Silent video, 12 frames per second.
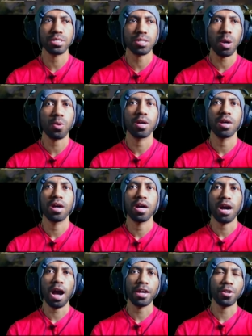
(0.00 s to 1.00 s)
So
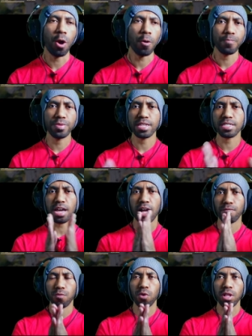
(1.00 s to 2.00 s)
I hope this
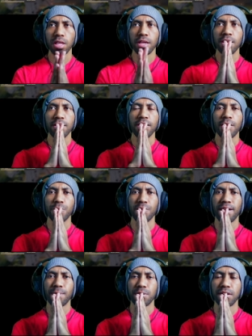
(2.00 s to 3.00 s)
helpful if you
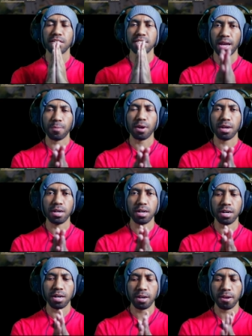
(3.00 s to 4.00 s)
have uh, some
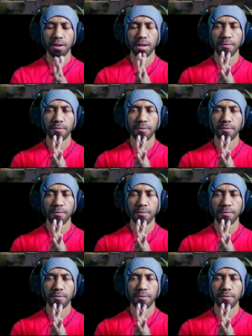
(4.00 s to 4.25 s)
uh,